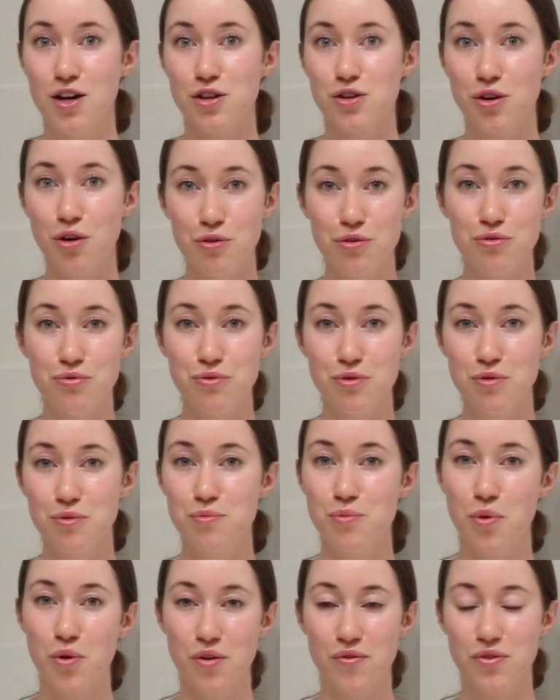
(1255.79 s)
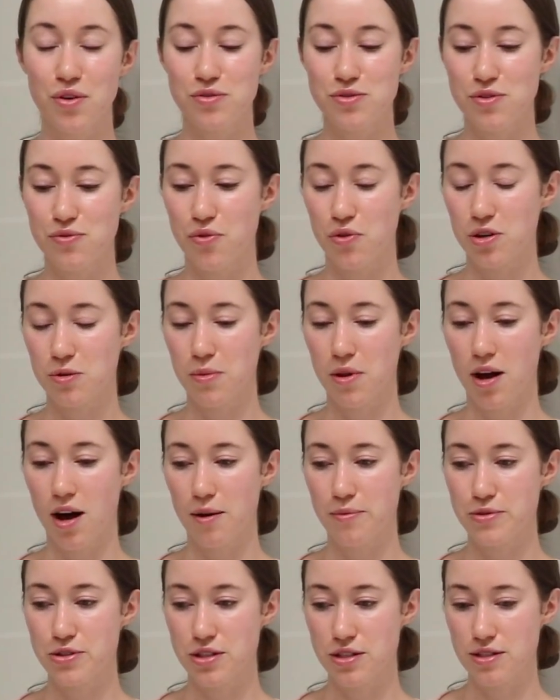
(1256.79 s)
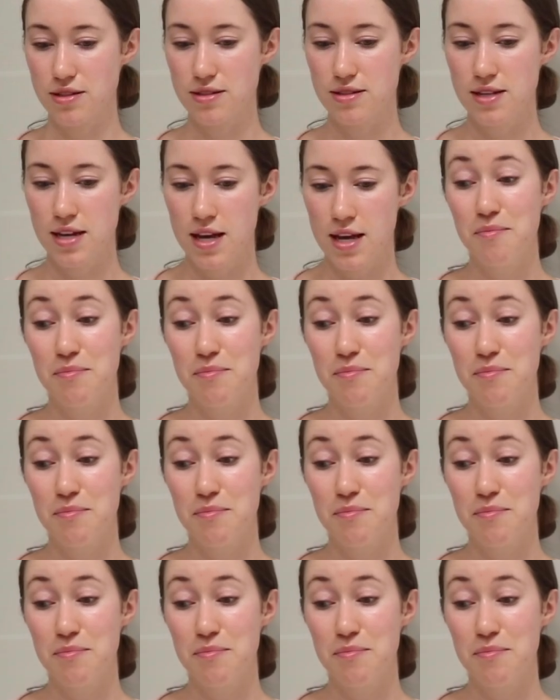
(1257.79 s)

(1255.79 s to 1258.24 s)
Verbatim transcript: go through more of those affordable options.